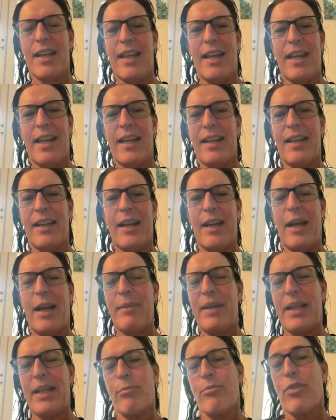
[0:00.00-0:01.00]
And I
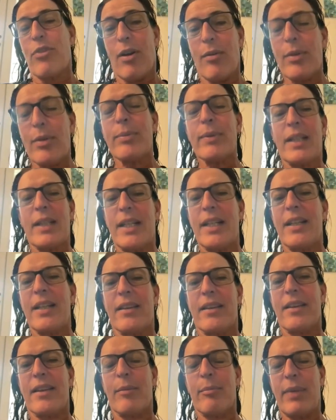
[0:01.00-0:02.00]
mean,
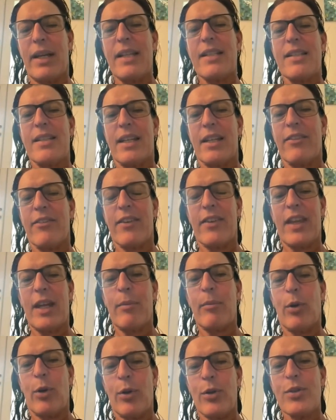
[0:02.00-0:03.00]
probably the best thing for
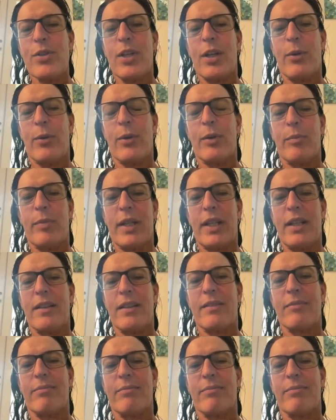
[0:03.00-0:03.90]
them also would be